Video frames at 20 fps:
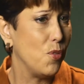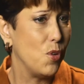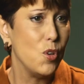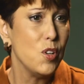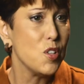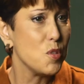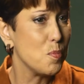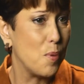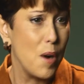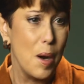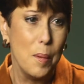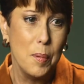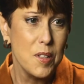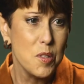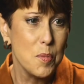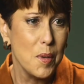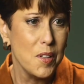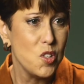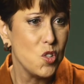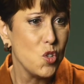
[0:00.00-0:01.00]
It gave her
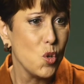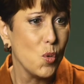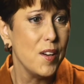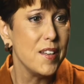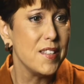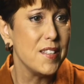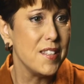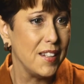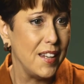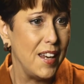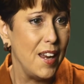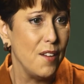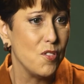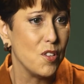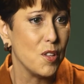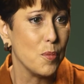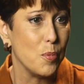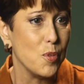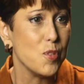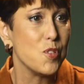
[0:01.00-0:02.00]
probably as much joy as
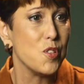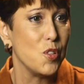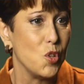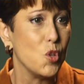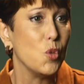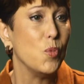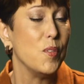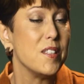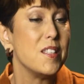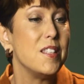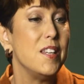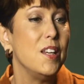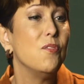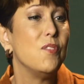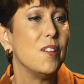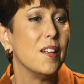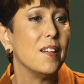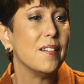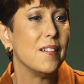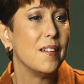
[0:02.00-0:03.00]
it gave to the person who
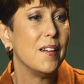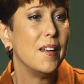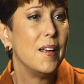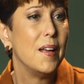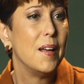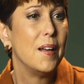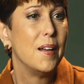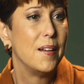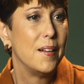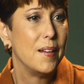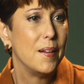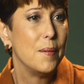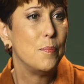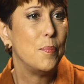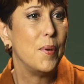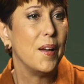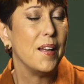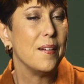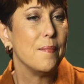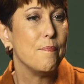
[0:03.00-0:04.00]
received it.
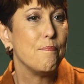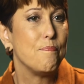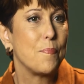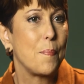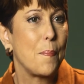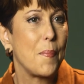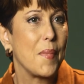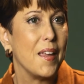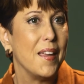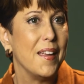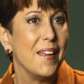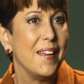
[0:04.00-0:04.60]
But